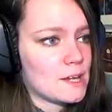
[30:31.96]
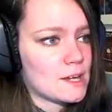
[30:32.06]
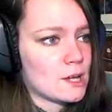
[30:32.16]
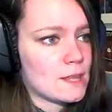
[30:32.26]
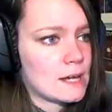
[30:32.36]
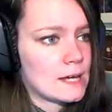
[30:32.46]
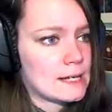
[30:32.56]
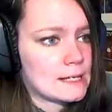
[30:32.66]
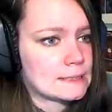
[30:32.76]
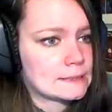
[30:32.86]
are you okay then,
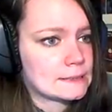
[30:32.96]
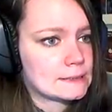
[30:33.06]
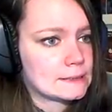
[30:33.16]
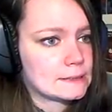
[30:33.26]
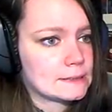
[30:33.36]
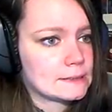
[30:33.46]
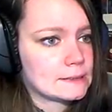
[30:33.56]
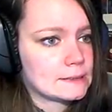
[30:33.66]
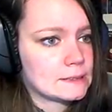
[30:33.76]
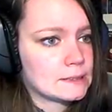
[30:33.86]
honey?
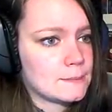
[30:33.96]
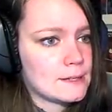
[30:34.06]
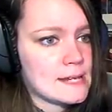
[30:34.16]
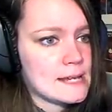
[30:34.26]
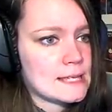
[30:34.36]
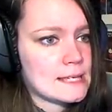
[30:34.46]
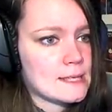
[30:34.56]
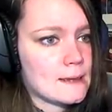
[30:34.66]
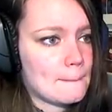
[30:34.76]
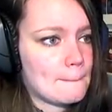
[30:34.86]
I'm gonna take Contact.
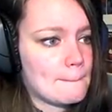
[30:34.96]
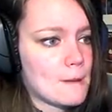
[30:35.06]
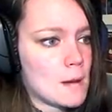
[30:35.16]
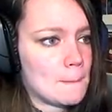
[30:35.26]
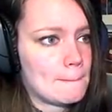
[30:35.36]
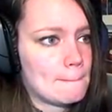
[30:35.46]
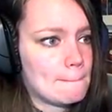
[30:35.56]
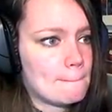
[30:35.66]
these. Nom.